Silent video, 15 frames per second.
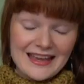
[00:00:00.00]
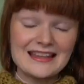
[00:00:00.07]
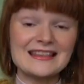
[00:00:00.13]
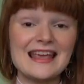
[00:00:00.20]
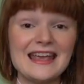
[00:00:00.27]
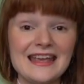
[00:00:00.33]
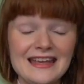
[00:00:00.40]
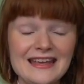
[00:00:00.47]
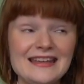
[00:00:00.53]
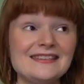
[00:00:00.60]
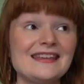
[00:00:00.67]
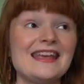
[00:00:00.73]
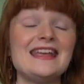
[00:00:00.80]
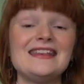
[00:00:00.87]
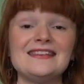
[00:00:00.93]
and it
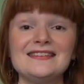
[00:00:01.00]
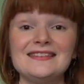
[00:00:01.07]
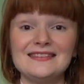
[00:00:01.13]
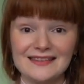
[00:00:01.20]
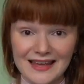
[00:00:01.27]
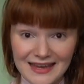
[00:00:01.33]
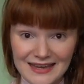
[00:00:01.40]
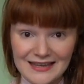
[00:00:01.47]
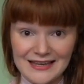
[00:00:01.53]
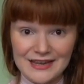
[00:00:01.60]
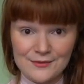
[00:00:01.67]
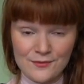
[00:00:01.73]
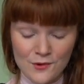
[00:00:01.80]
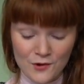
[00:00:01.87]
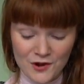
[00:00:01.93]
is
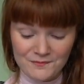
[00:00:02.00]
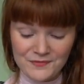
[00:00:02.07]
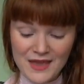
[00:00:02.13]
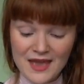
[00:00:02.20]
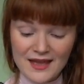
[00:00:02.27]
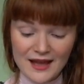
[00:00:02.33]
insanely warm.